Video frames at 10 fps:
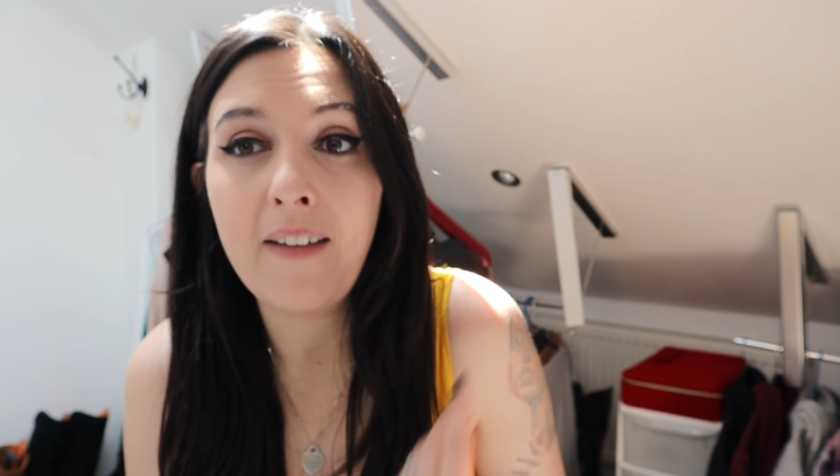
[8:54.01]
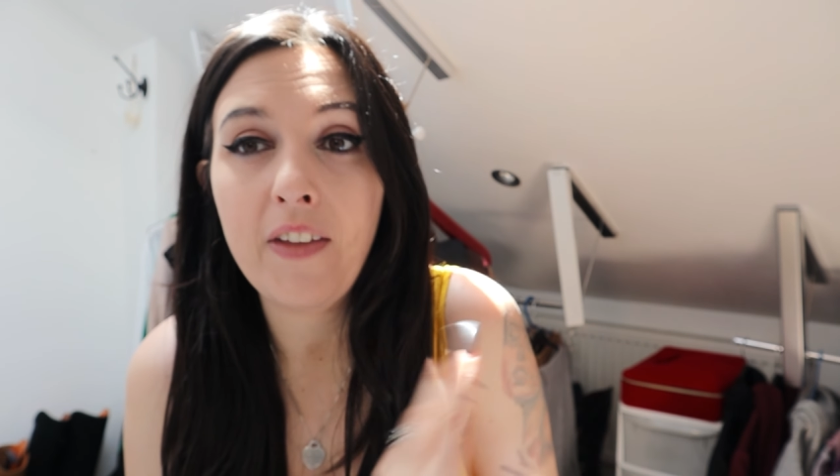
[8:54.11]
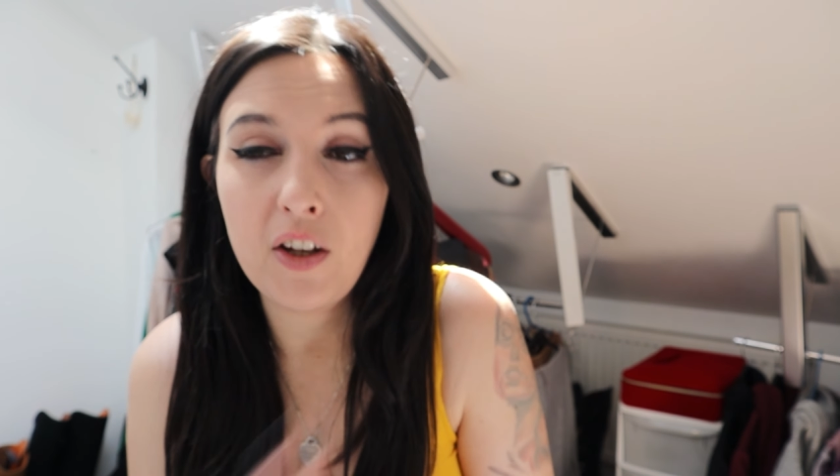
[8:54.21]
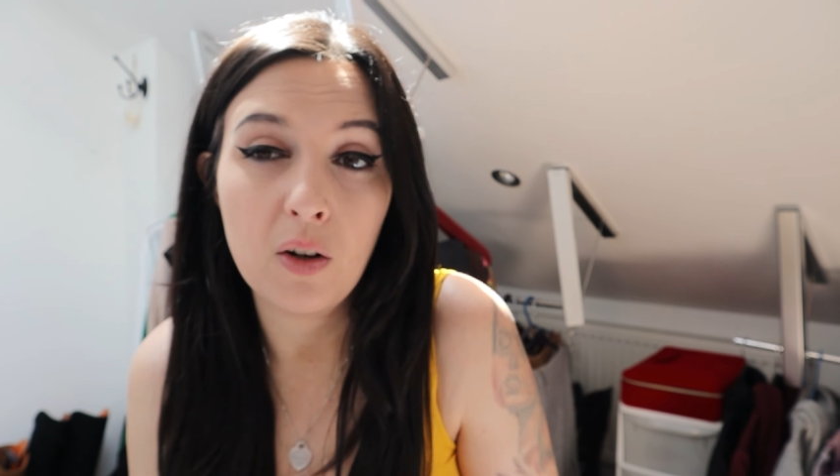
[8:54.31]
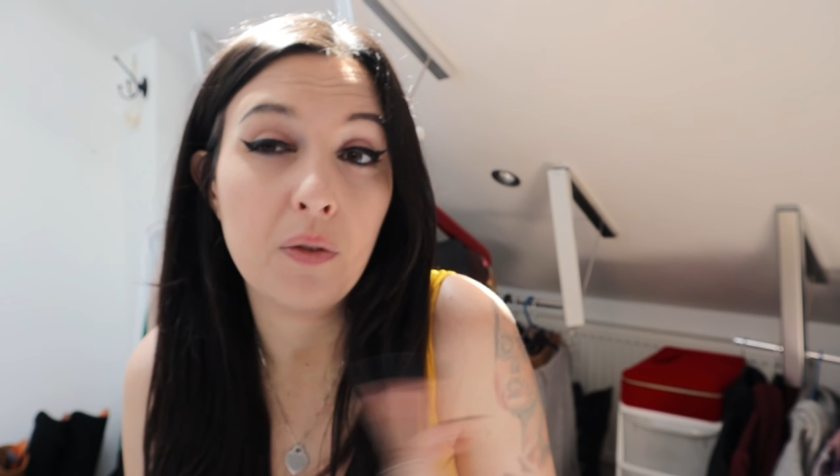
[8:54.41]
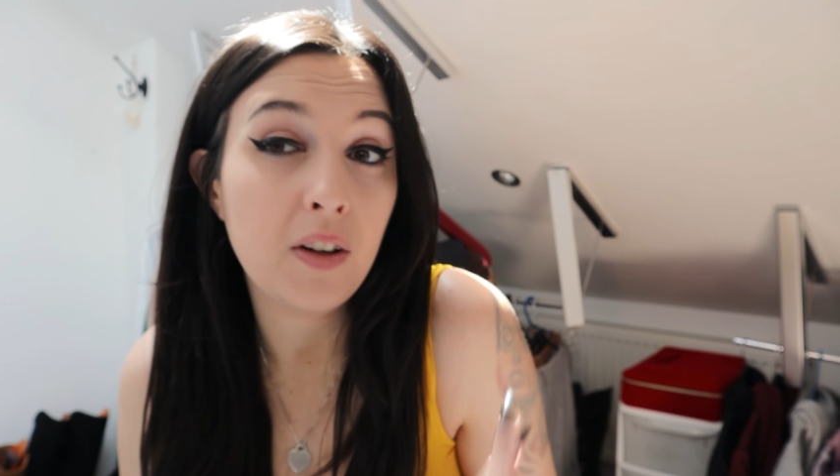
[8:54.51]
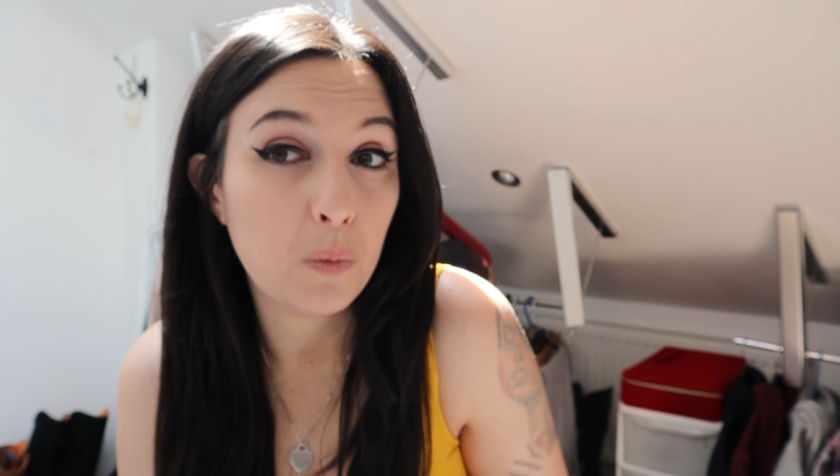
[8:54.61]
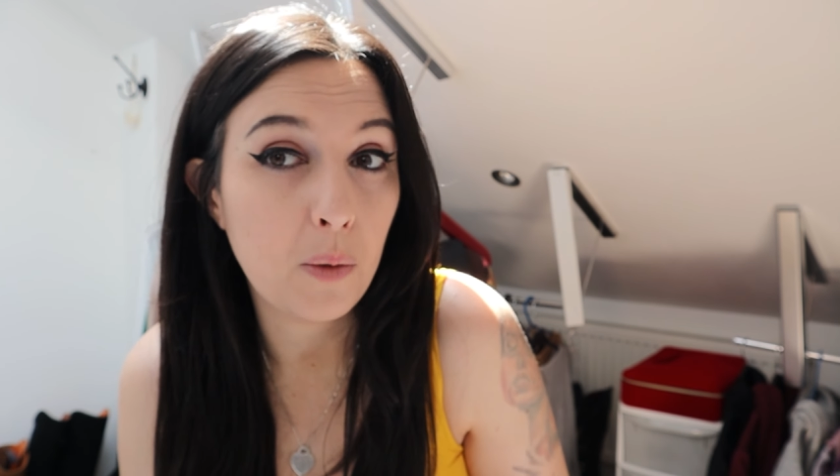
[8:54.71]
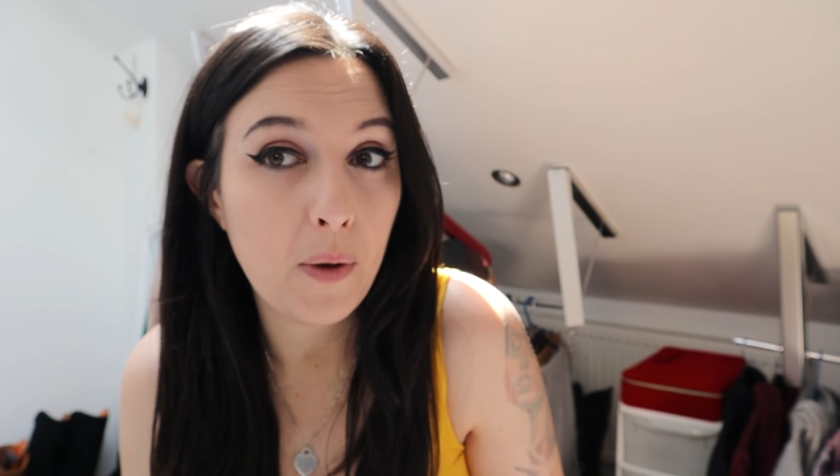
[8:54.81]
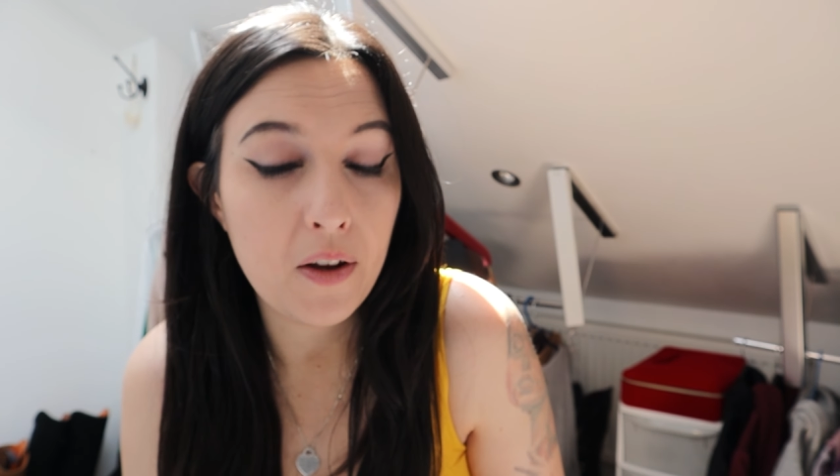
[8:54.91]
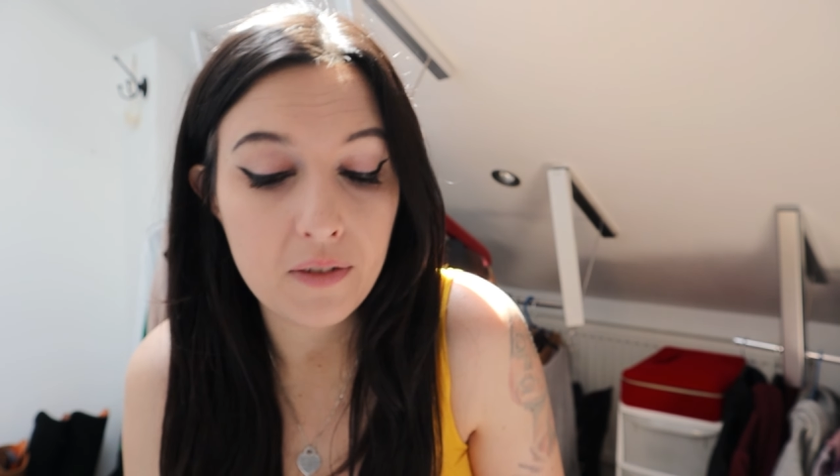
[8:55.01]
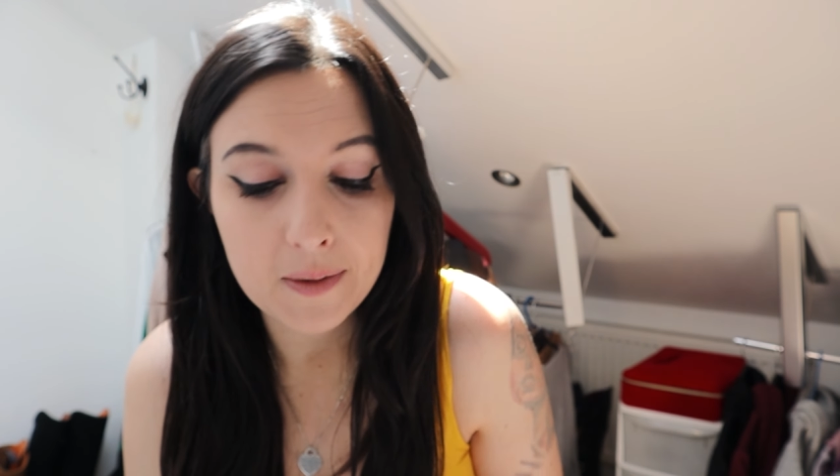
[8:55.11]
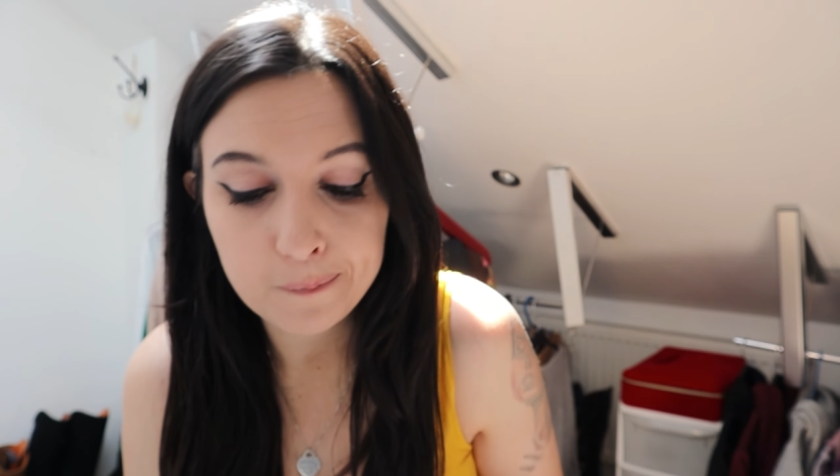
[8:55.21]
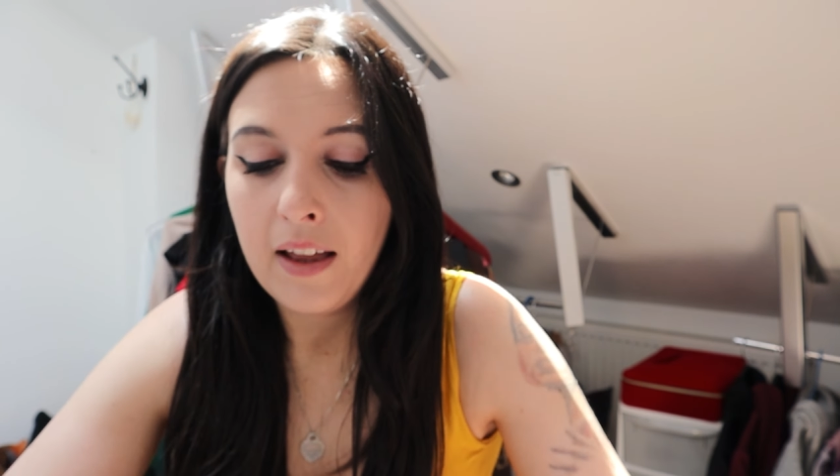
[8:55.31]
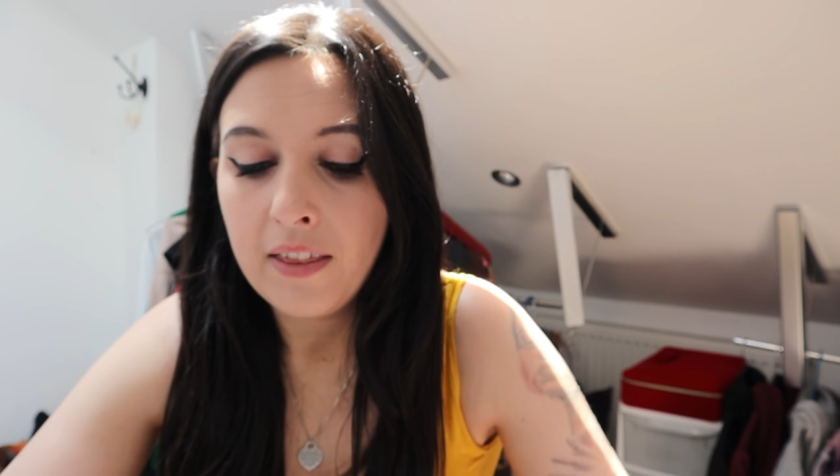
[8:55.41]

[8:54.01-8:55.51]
and then you can obviously swap over.